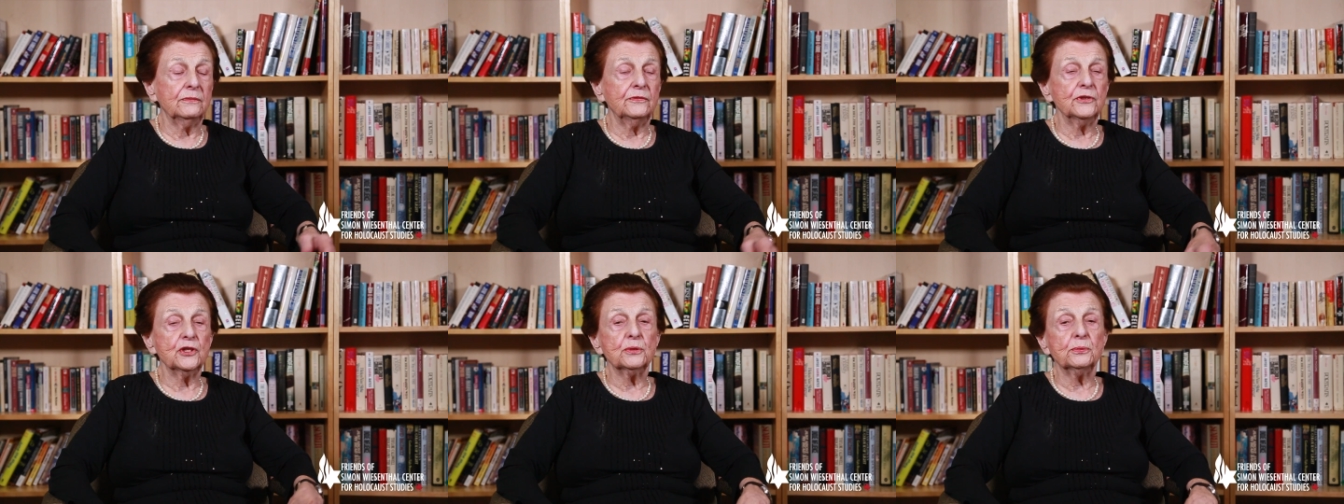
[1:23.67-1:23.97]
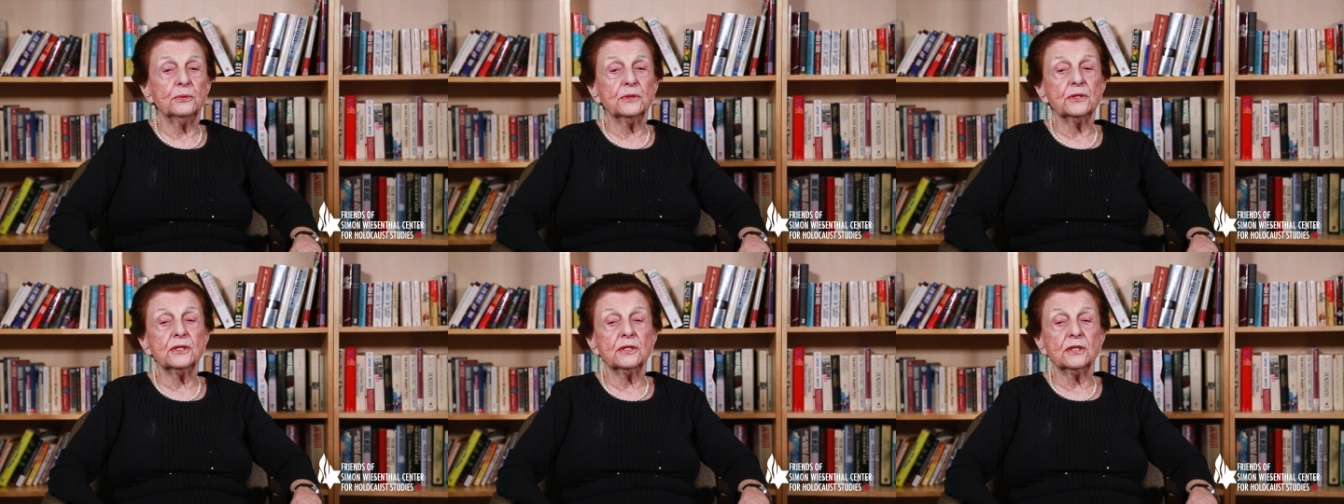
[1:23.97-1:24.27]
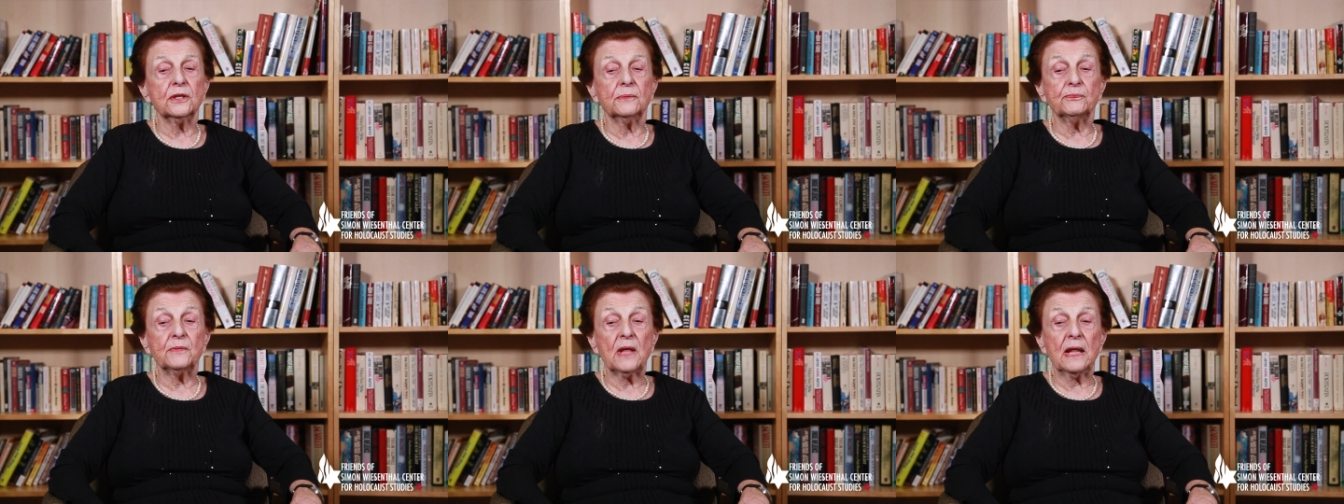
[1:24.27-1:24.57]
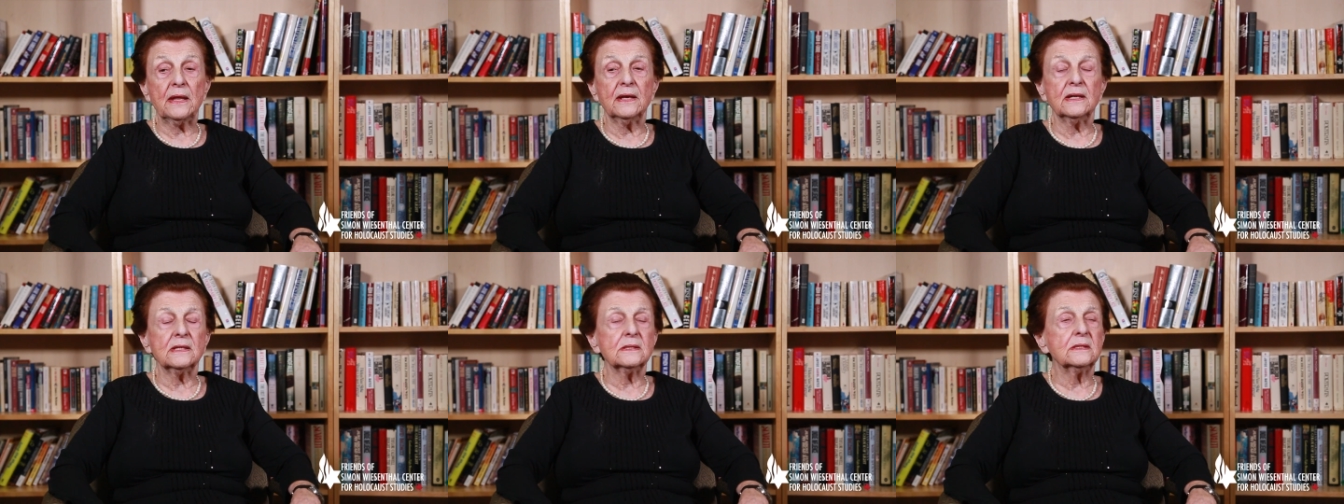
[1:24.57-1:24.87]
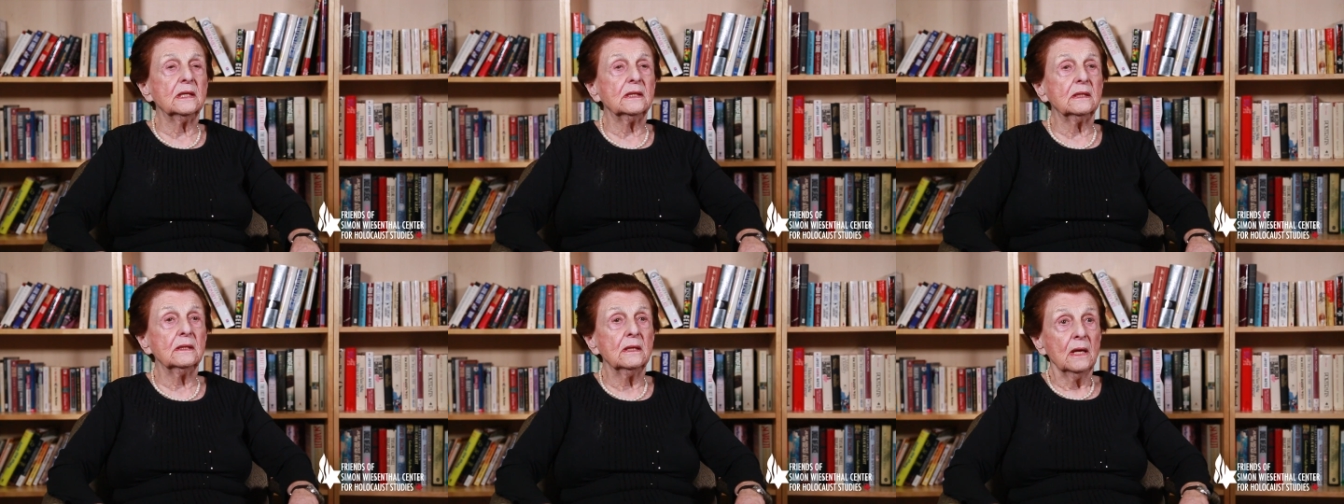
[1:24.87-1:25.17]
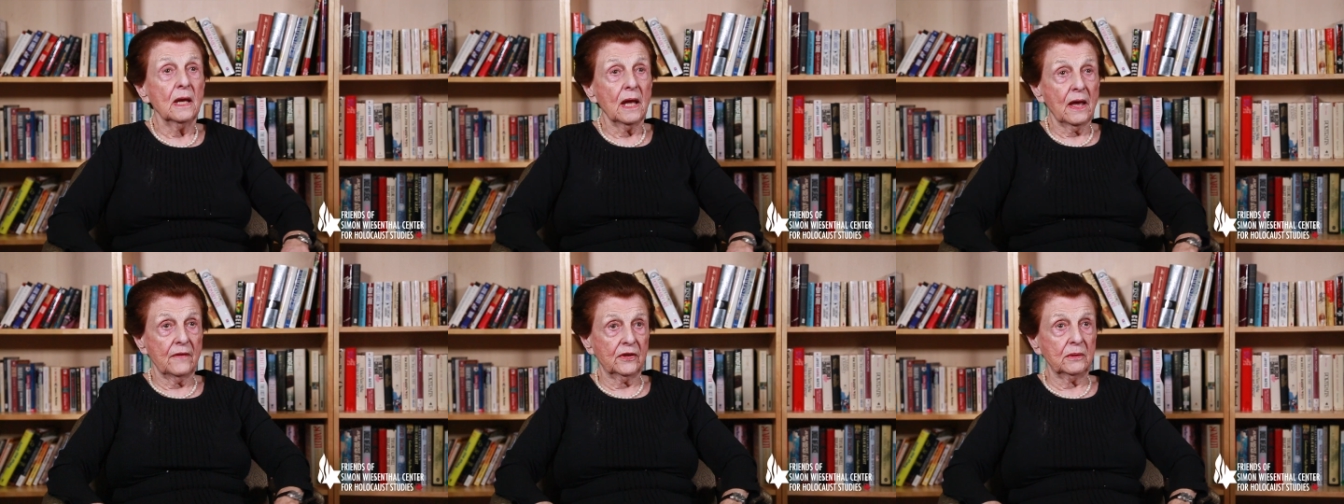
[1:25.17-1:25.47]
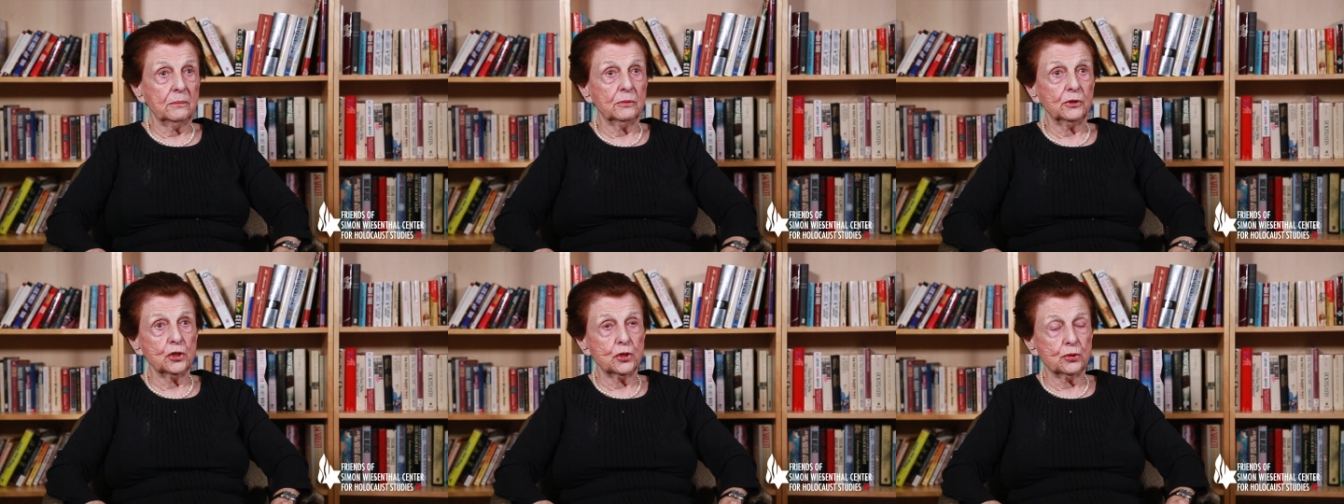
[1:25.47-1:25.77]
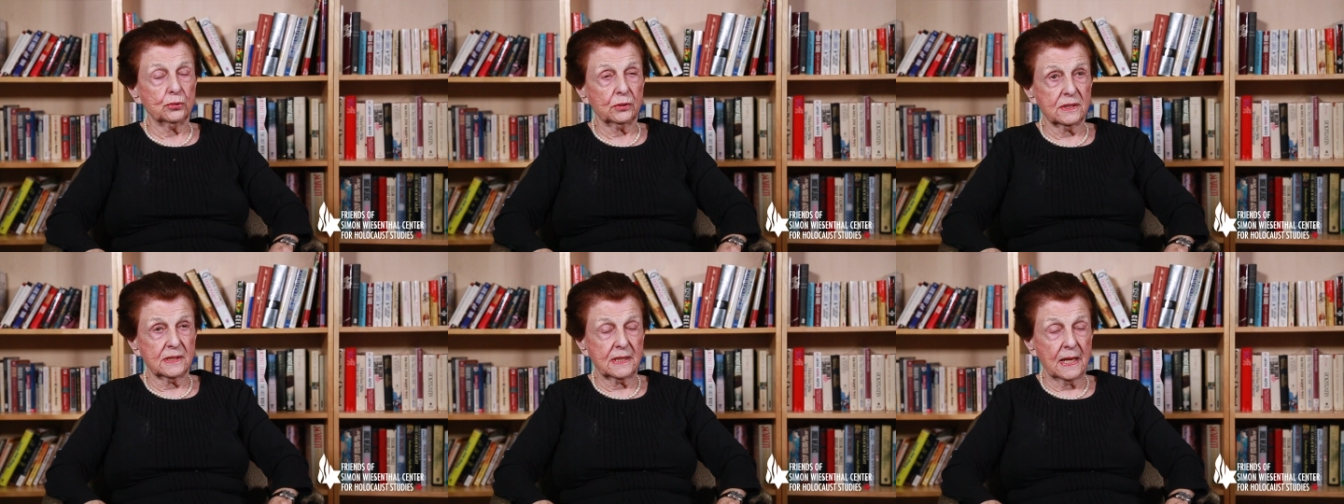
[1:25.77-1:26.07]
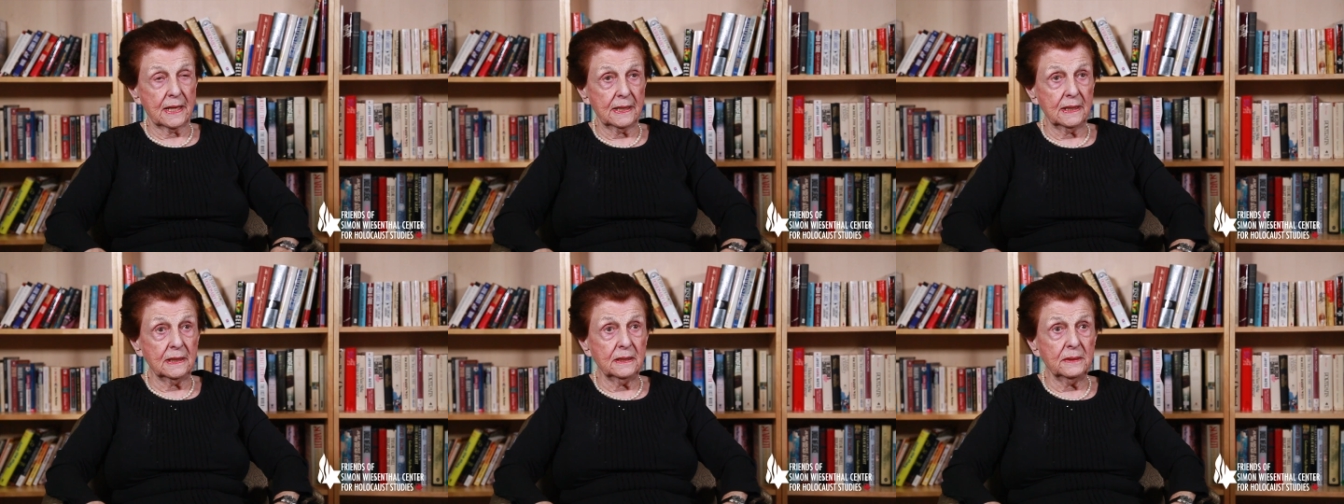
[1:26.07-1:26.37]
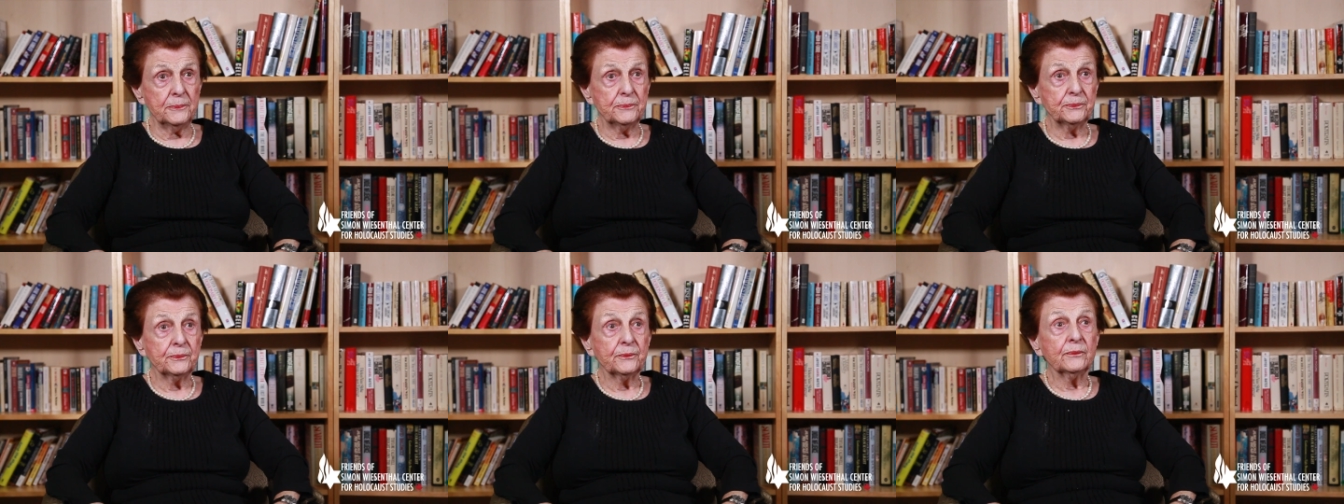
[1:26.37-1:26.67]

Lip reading: which was telling us that everybody should stay in